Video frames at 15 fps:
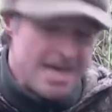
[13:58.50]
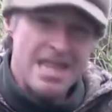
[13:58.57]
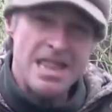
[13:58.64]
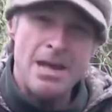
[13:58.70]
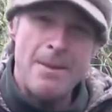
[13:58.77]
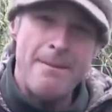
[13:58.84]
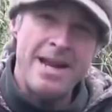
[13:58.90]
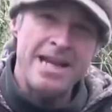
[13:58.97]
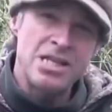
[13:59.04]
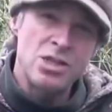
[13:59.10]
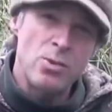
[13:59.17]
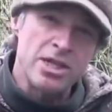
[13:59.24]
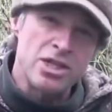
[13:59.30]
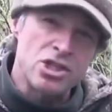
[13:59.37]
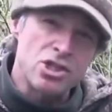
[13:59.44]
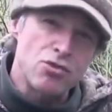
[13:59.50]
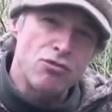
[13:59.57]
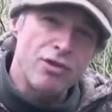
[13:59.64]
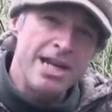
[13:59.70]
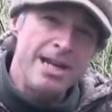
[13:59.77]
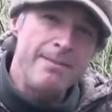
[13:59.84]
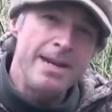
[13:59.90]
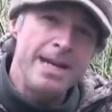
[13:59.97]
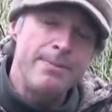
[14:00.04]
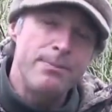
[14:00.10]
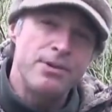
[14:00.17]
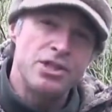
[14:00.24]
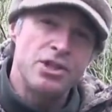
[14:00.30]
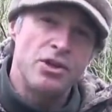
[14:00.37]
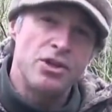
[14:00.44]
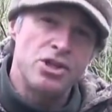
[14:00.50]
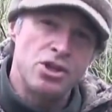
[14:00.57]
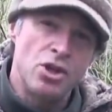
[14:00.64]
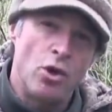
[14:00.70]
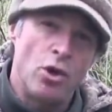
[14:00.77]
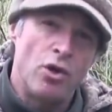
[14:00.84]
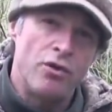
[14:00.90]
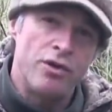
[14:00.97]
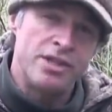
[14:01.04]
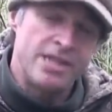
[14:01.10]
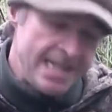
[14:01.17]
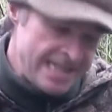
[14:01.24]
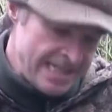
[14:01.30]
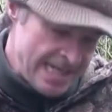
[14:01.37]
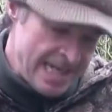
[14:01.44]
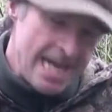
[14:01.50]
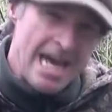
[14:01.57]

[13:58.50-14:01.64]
They're made to extremely precise tolerances